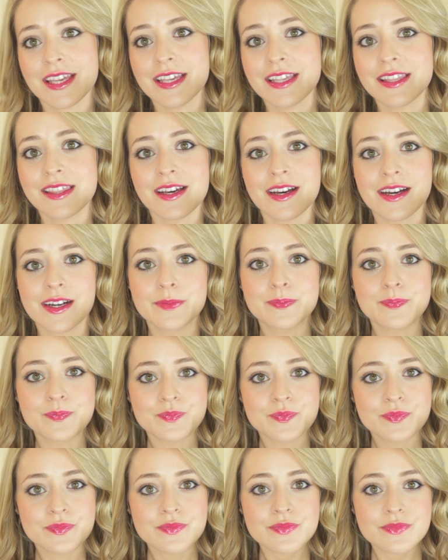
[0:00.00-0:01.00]
either.
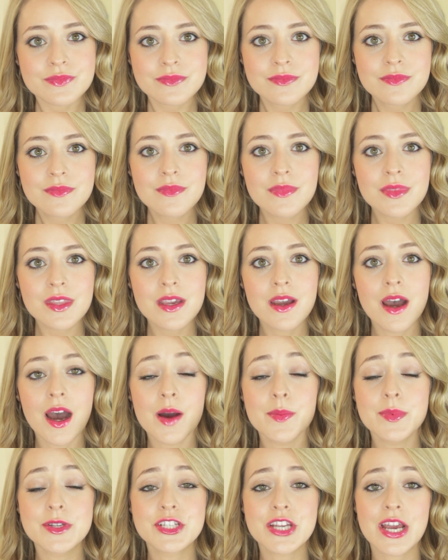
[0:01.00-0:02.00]

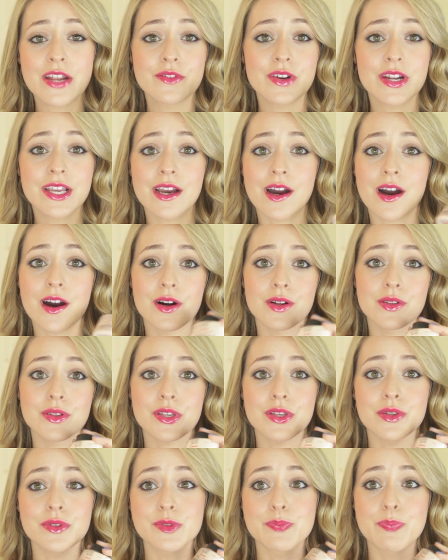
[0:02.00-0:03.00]
Generally I'll
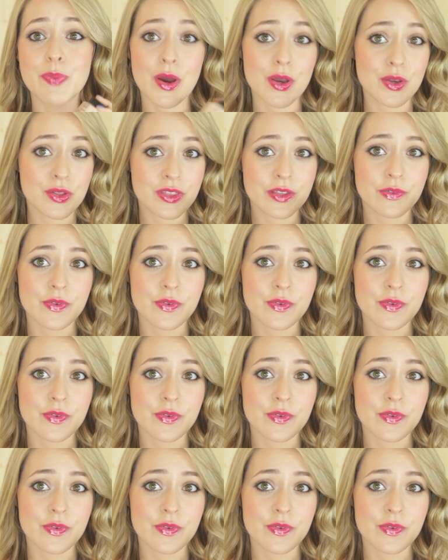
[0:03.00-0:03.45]
use both.